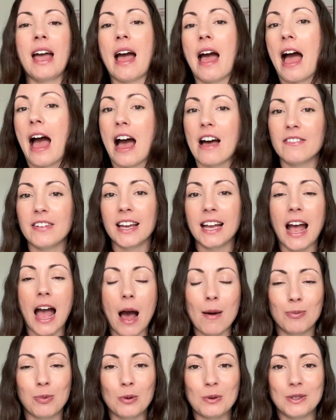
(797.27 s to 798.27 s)
having
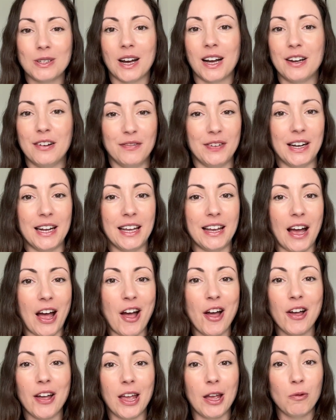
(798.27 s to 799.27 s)
apple cider
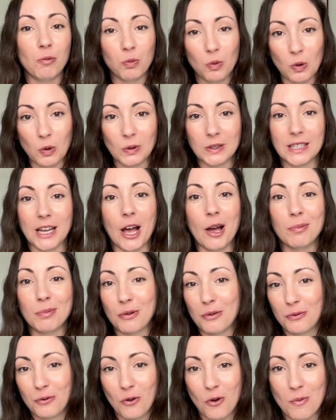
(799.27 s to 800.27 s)
vinegar in water
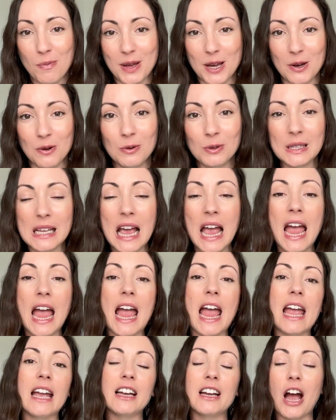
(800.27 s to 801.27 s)
before meals
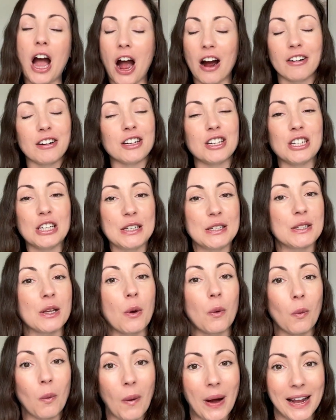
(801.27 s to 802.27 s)
encourages
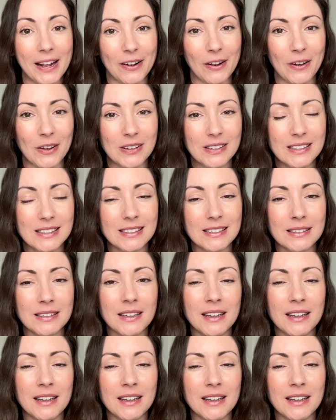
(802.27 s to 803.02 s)
weight loss.